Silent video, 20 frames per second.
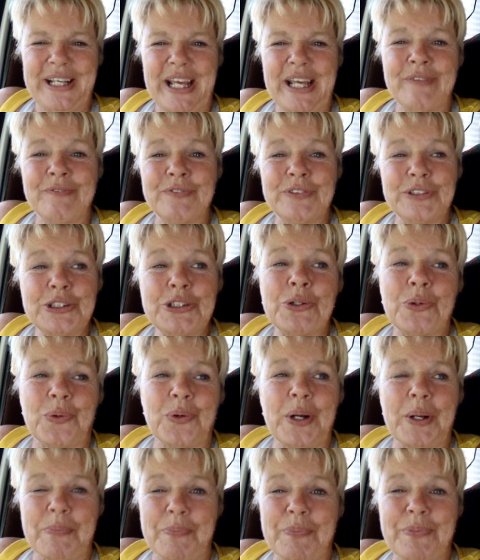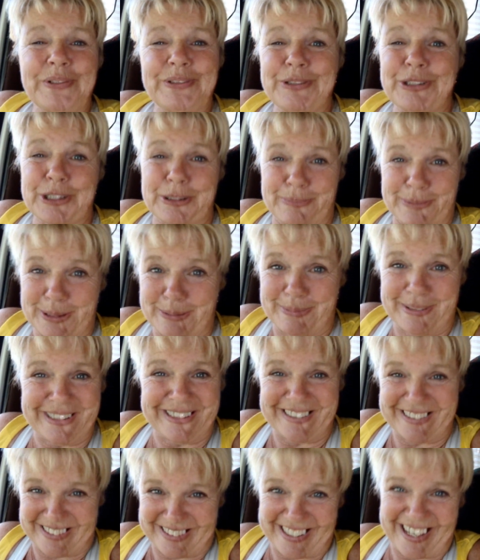inventory just must be a
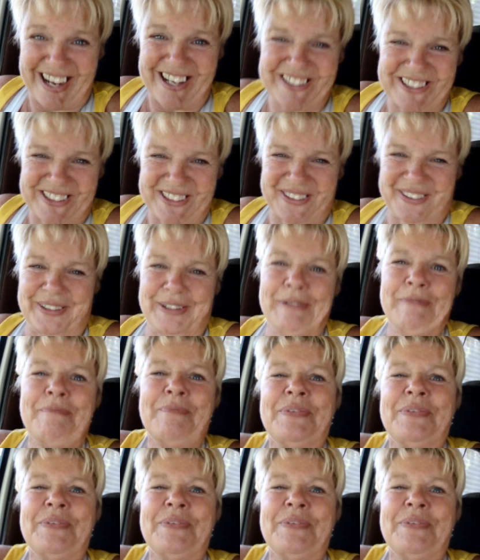disaster.